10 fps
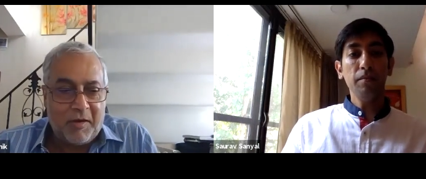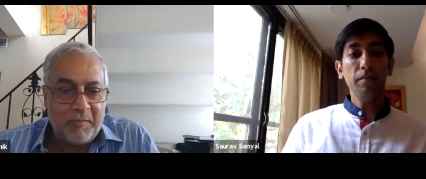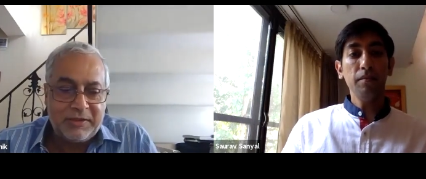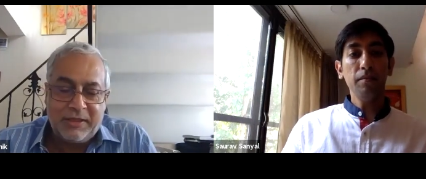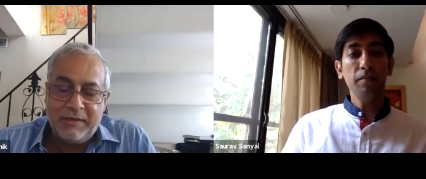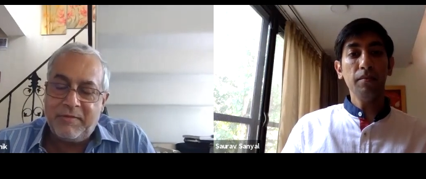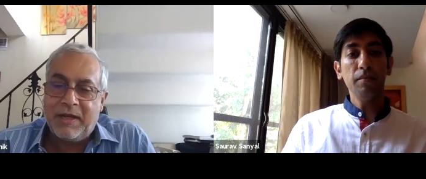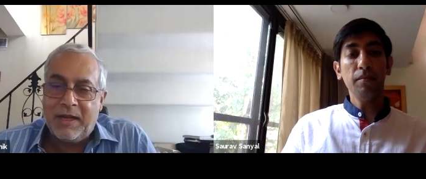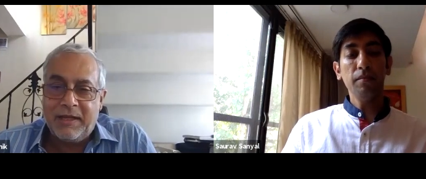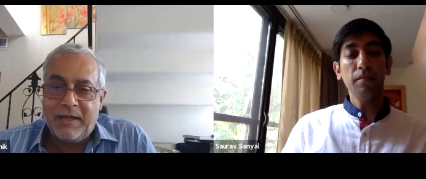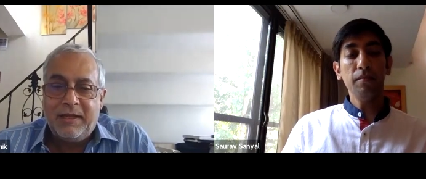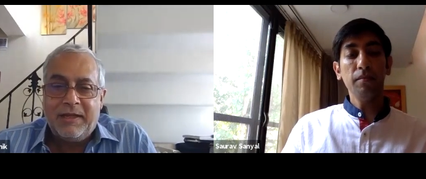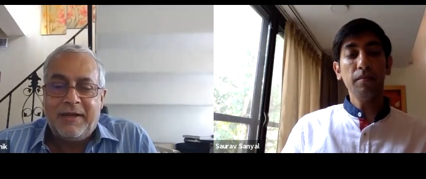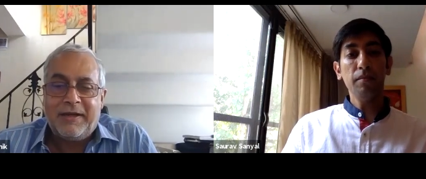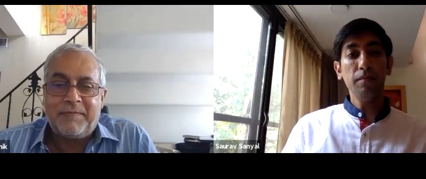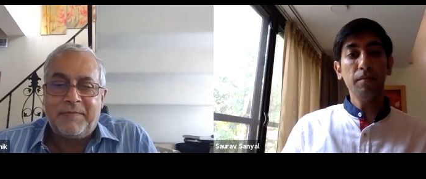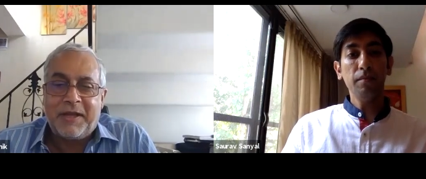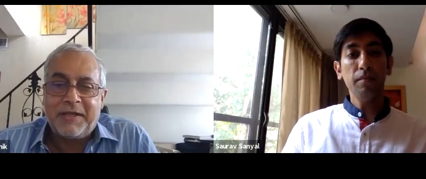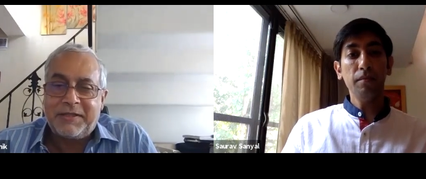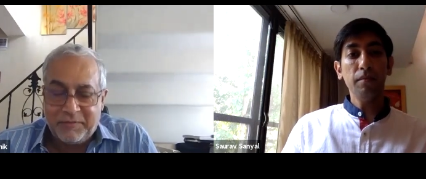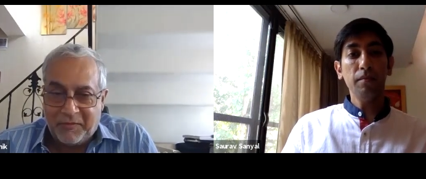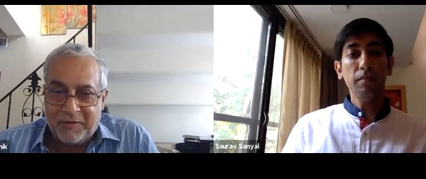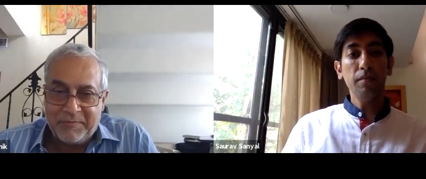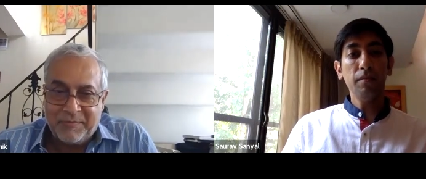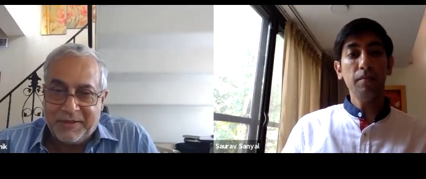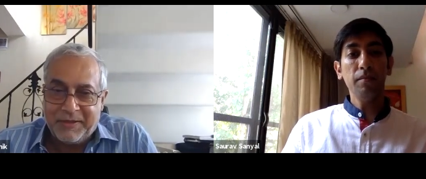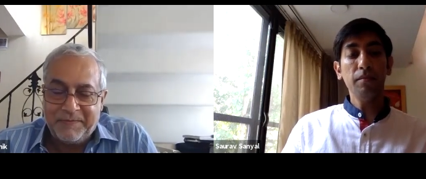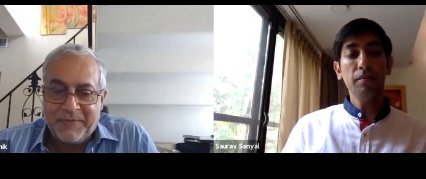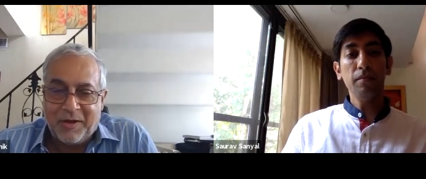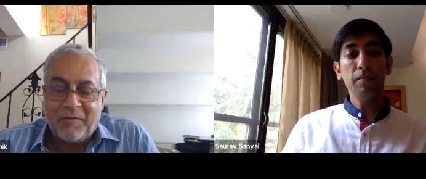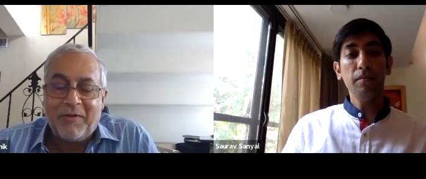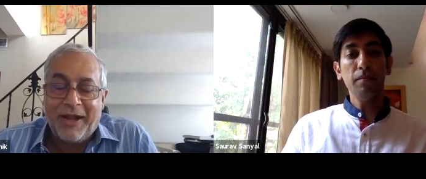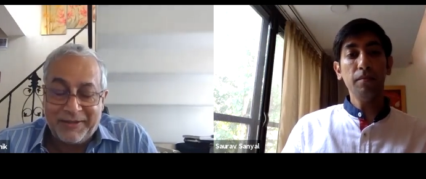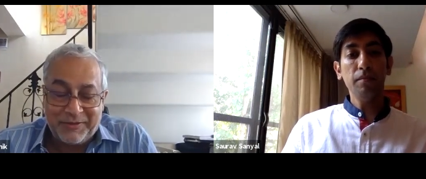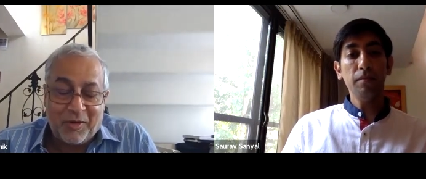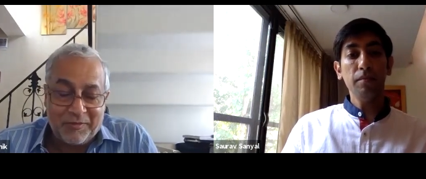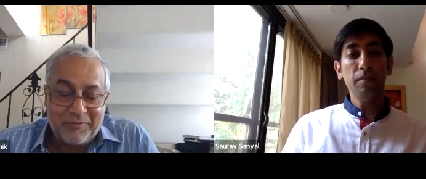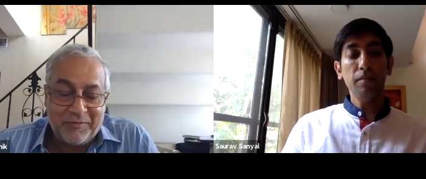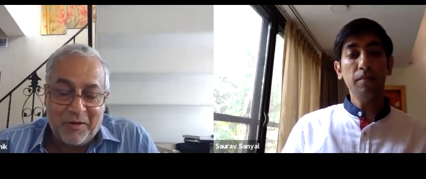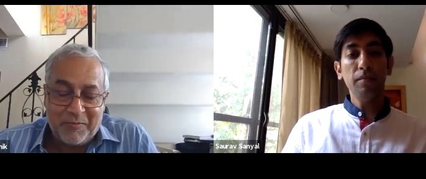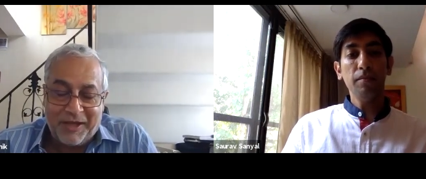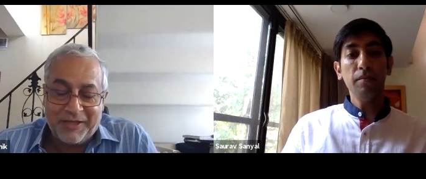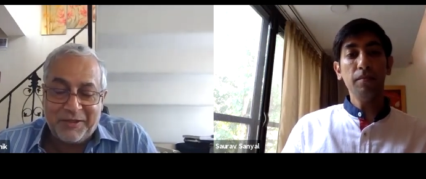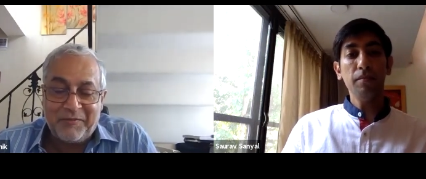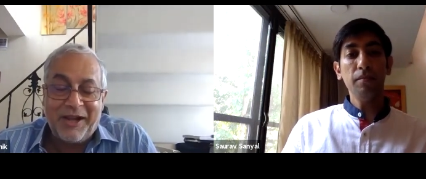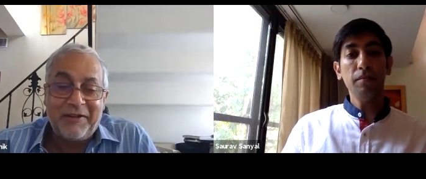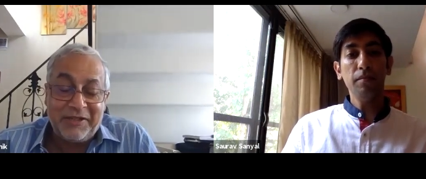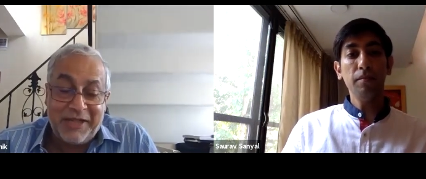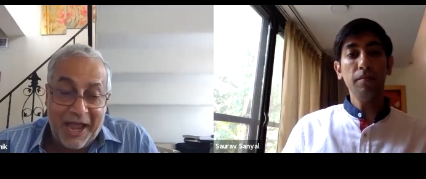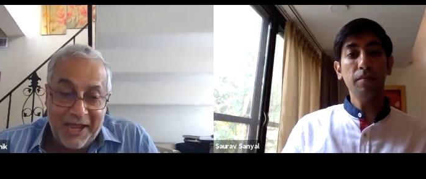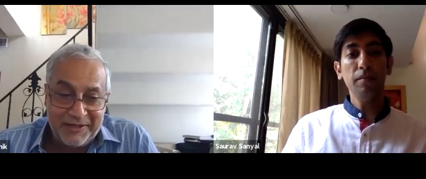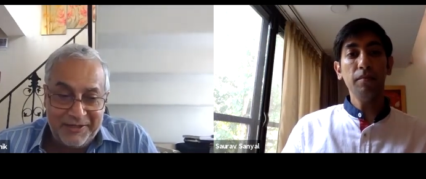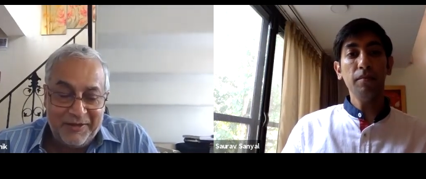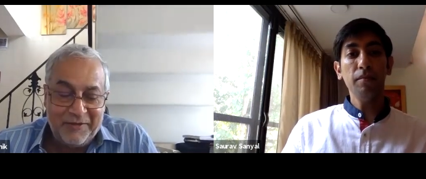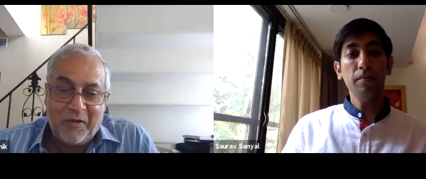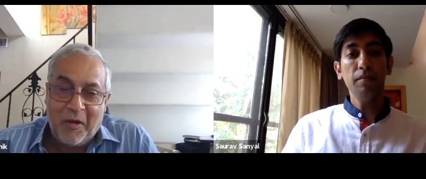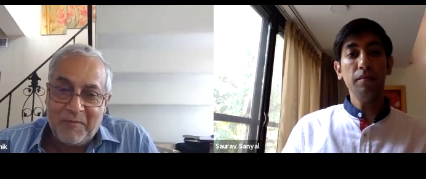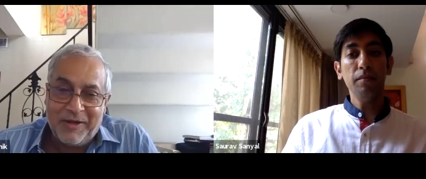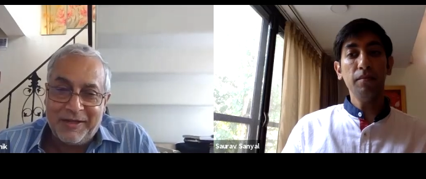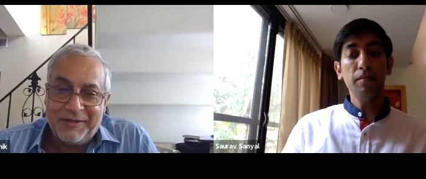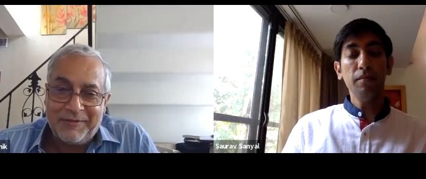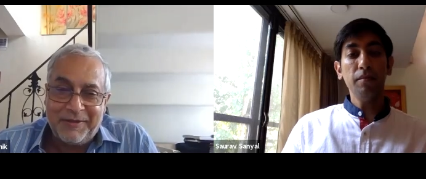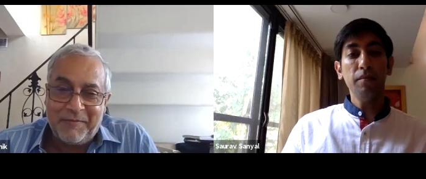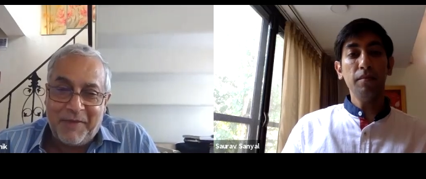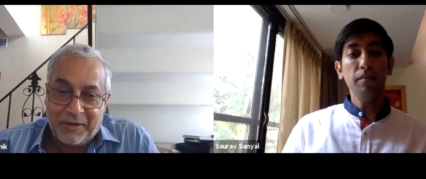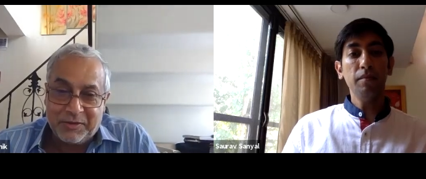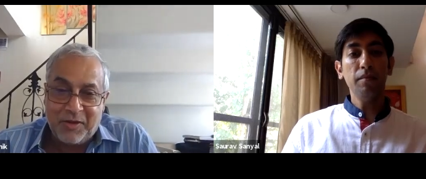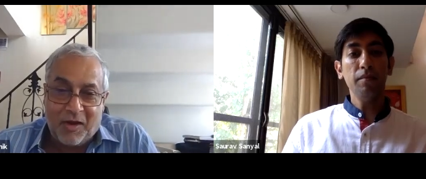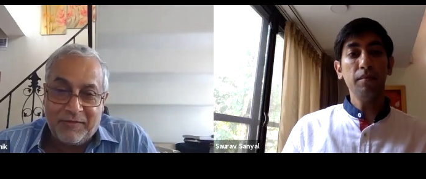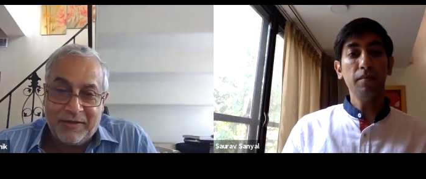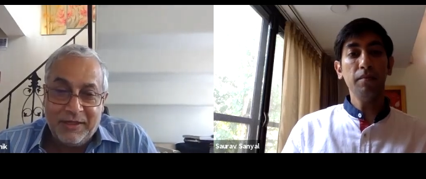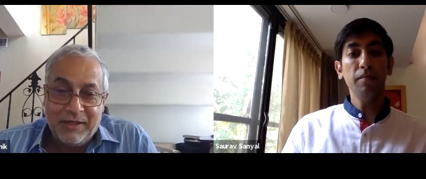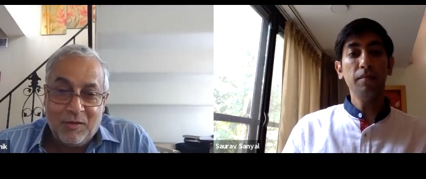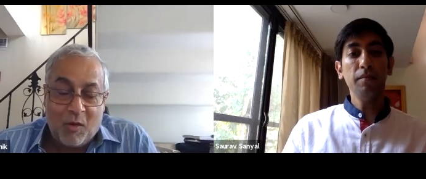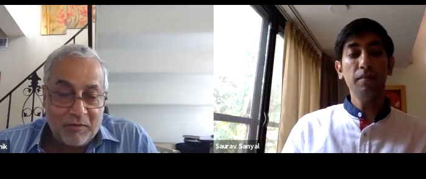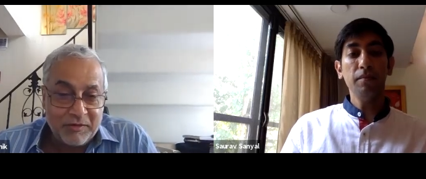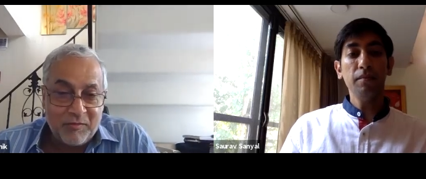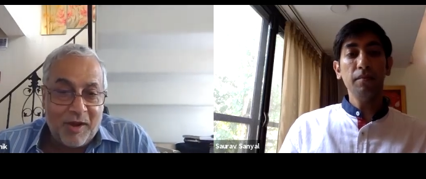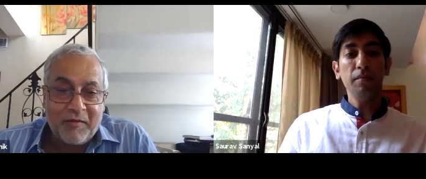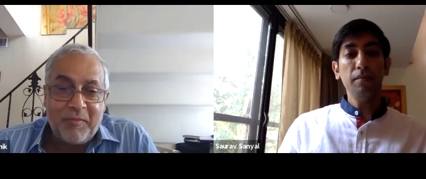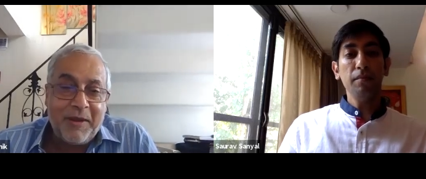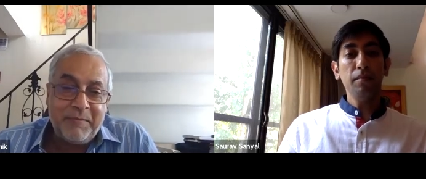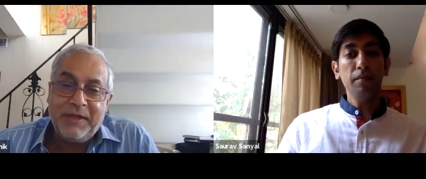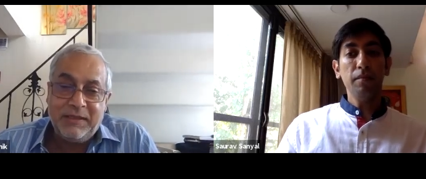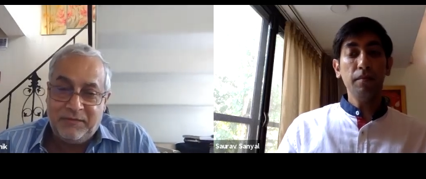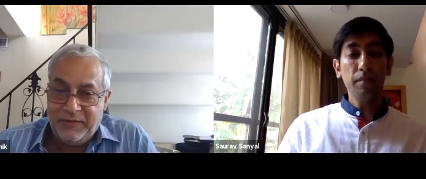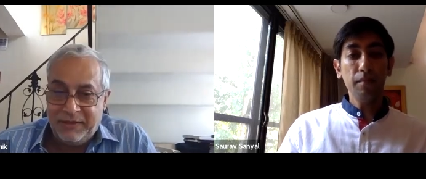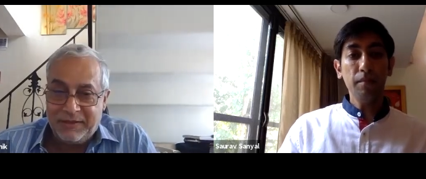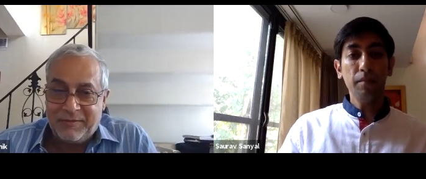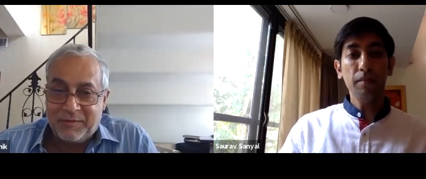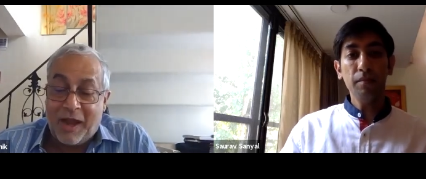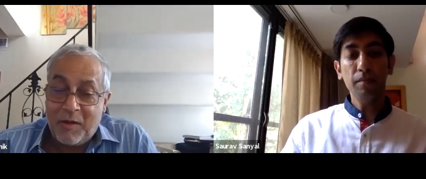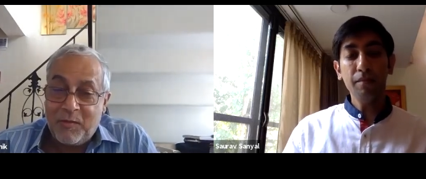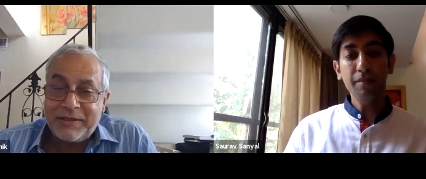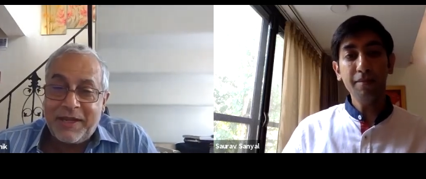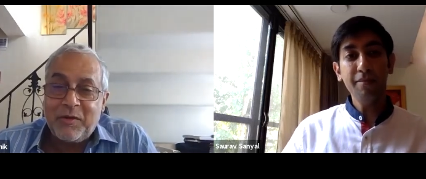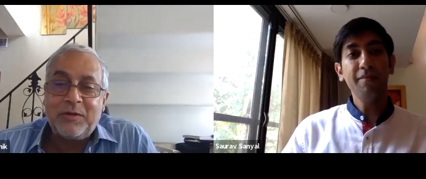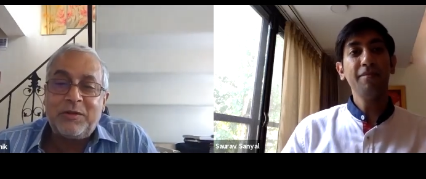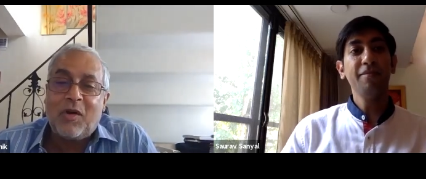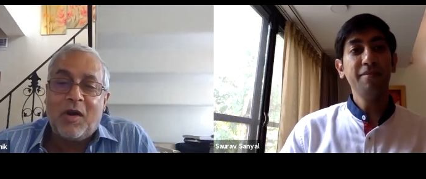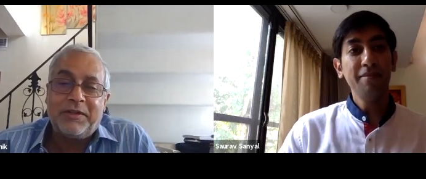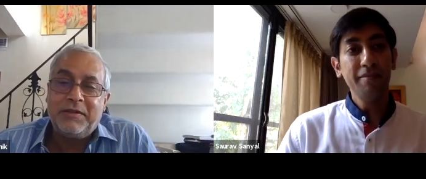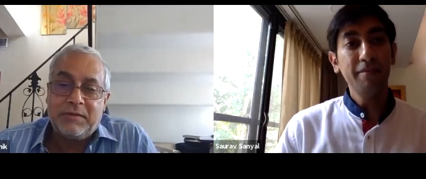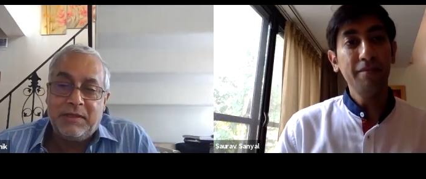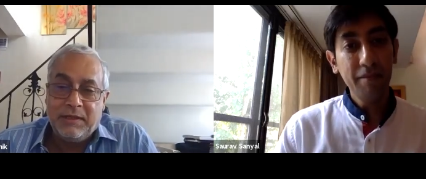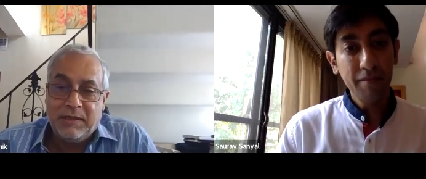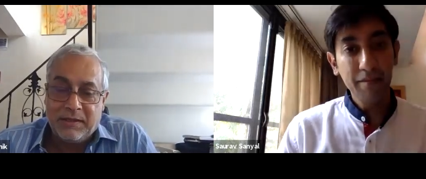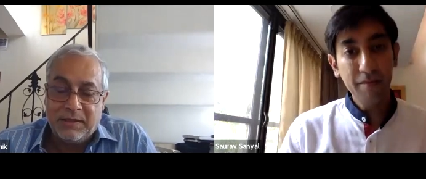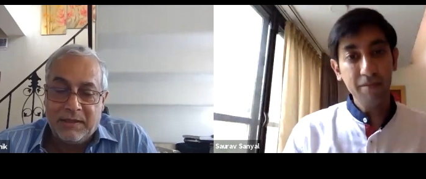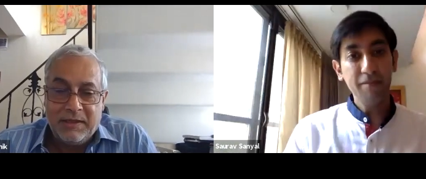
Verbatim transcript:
Speaker 1: obviously when I uh, passed out from, uh, or when I sort of not passed out, when I retired from uh, uh, Microsoft, what was one of my biggest fears was how was I going to continuously learn?